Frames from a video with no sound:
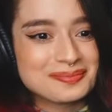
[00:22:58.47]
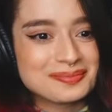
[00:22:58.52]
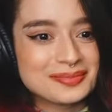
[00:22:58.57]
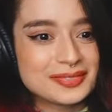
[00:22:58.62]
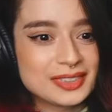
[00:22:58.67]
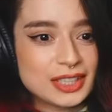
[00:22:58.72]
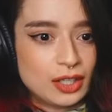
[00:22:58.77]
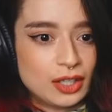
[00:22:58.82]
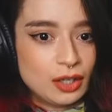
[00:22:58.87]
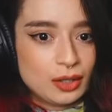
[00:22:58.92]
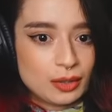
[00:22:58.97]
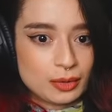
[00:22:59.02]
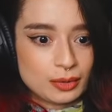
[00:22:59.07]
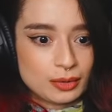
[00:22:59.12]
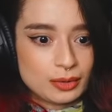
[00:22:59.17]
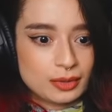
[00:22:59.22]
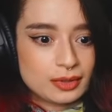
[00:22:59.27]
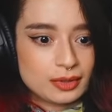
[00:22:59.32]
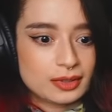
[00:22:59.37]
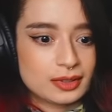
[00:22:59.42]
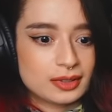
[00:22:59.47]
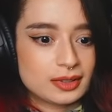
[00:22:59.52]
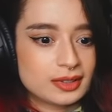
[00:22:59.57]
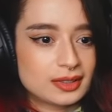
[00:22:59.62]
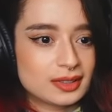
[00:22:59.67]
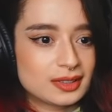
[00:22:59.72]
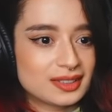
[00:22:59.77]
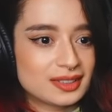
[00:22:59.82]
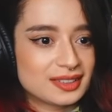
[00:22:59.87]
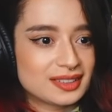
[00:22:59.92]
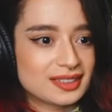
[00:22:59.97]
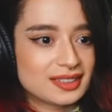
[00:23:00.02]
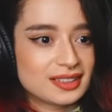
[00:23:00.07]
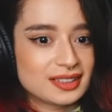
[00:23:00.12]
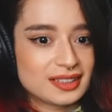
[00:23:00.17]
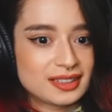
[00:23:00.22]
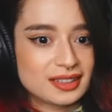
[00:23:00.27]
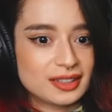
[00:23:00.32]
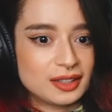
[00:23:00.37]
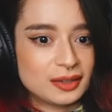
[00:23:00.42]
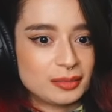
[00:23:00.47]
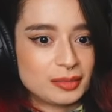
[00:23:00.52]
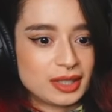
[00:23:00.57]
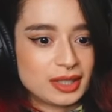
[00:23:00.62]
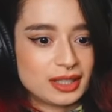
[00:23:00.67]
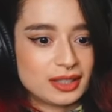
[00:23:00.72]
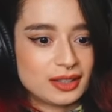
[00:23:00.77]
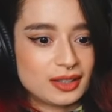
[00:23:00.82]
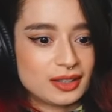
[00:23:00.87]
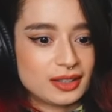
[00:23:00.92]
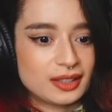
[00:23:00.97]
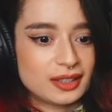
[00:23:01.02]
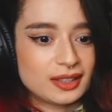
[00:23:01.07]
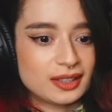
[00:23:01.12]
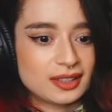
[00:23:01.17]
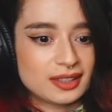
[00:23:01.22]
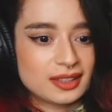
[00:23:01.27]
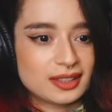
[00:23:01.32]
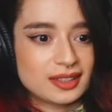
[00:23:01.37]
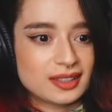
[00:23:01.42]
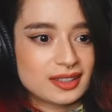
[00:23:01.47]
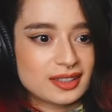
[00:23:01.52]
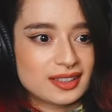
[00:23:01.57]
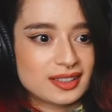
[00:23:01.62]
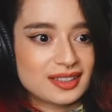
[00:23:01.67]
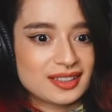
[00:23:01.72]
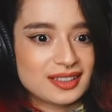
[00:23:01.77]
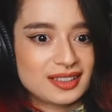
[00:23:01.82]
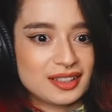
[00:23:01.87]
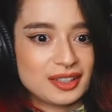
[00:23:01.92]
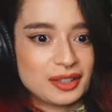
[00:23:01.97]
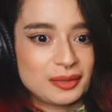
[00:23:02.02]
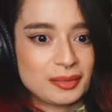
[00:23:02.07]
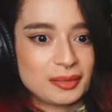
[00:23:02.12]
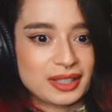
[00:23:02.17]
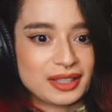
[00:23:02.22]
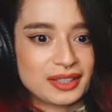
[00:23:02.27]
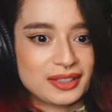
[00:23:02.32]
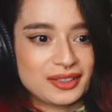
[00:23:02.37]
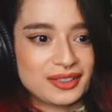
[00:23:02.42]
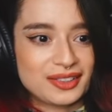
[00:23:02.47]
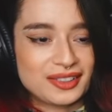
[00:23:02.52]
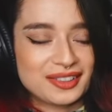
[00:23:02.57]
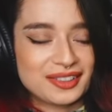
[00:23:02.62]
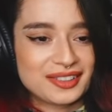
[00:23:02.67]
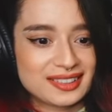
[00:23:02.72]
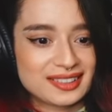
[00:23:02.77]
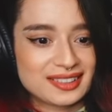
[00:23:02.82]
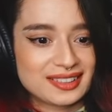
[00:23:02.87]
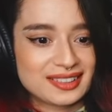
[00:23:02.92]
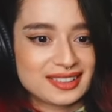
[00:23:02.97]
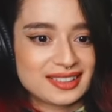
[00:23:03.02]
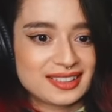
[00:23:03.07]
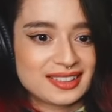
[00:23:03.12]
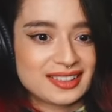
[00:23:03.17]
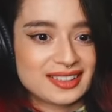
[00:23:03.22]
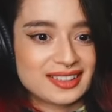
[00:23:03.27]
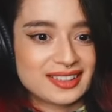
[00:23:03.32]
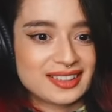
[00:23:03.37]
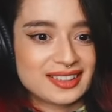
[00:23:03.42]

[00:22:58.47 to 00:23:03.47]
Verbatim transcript: Oh. Oh my god. Oh my god. Cherry.